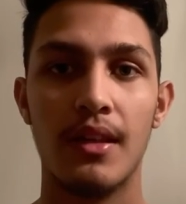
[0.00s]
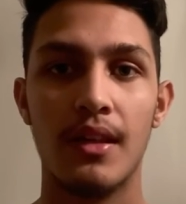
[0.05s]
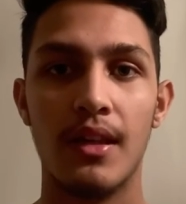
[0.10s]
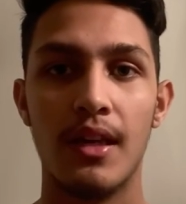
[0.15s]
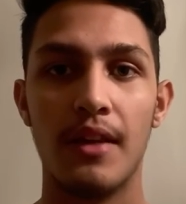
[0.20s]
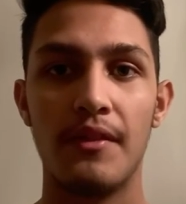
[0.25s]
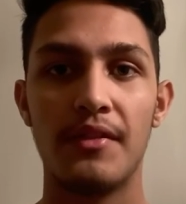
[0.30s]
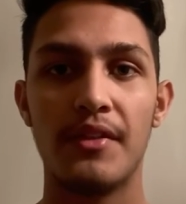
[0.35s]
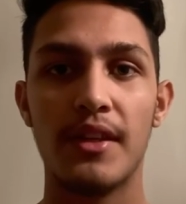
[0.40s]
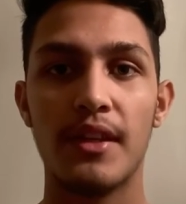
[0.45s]

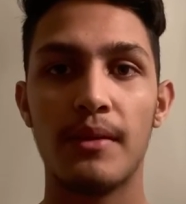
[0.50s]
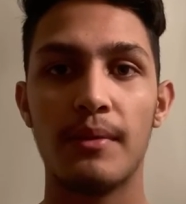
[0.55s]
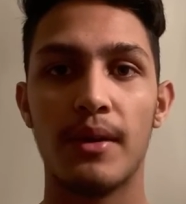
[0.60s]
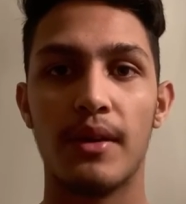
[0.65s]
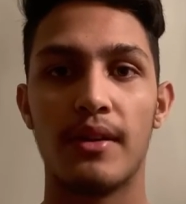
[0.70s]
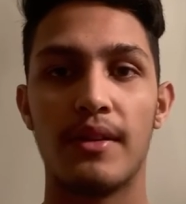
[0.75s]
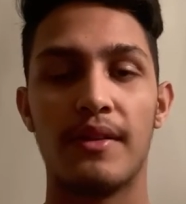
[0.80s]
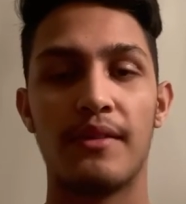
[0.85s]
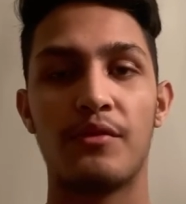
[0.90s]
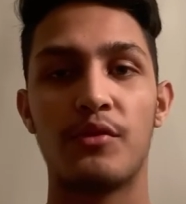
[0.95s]
If you think about
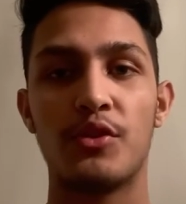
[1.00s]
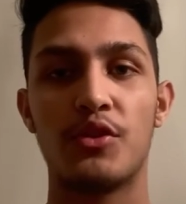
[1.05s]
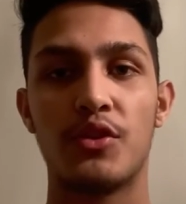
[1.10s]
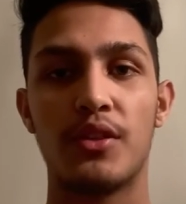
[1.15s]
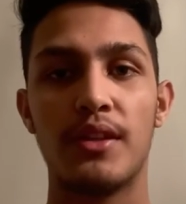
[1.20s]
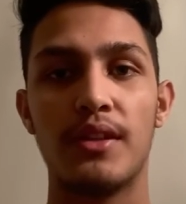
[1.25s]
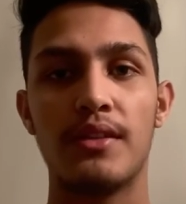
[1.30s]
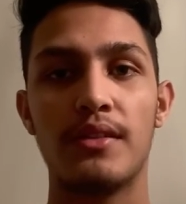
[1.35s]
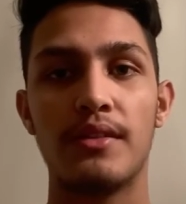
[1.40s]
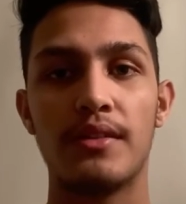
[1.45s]
it, if we
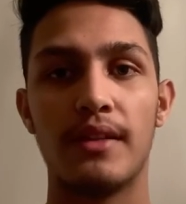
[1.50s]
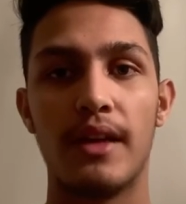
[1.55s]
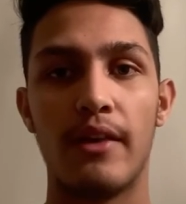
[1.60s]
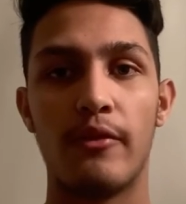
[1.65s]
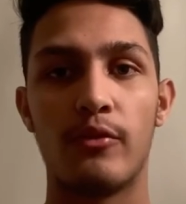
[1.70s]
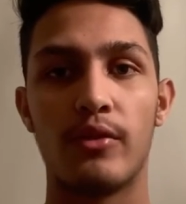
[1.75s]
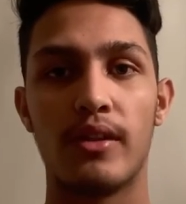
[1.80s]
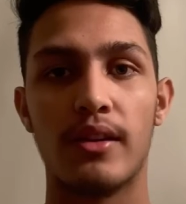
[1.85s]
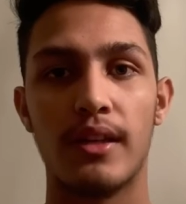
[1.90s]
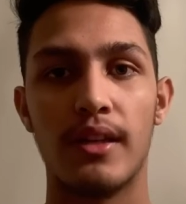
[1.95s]
train the
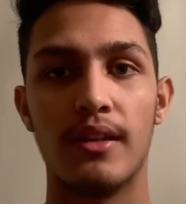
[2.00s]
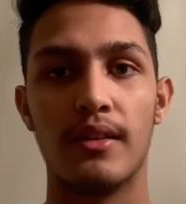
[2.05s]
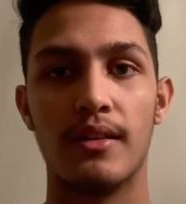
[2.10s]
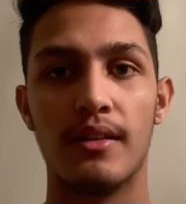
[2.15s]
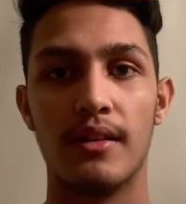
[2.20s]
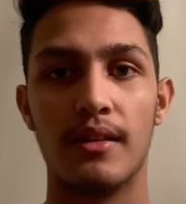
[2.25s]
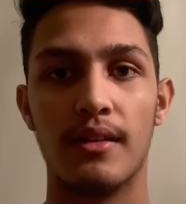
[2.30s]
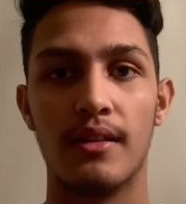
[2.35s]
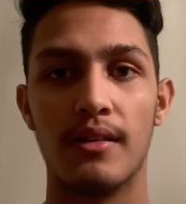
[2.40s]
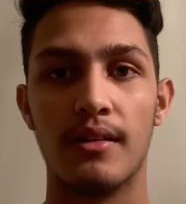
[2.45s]
network
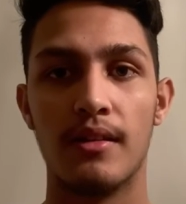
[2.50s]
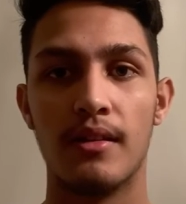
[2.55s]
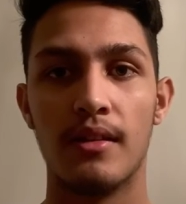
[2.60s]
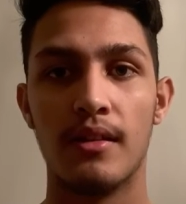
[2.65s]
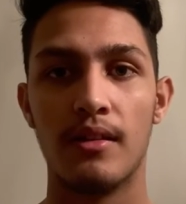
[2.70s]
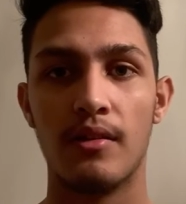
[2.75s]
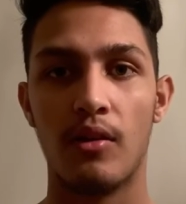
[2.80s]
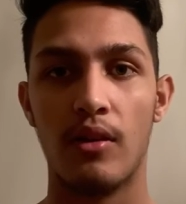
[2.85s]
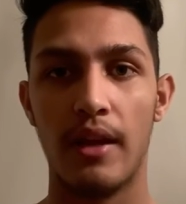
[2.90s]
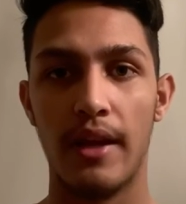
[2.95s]

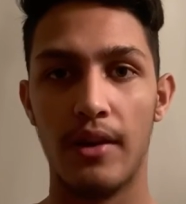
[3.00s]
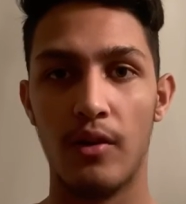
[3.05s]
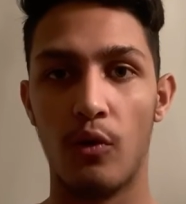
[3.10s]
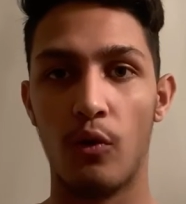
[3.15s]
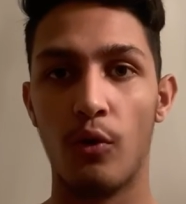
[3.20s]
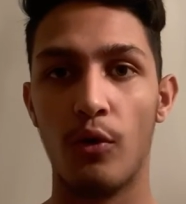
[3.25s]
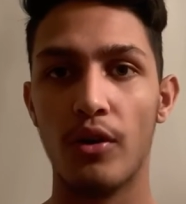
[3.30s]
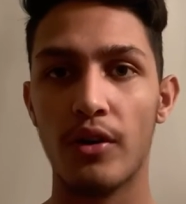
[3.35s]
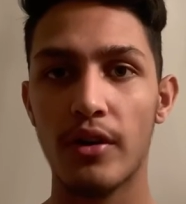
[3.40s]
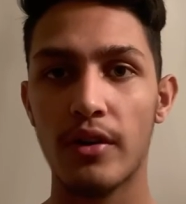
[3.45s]
in
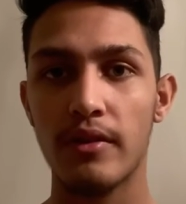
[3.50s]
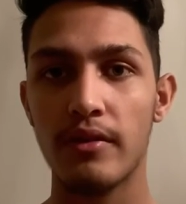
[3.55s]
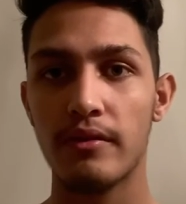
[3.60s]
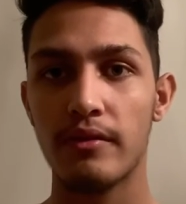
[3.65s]
order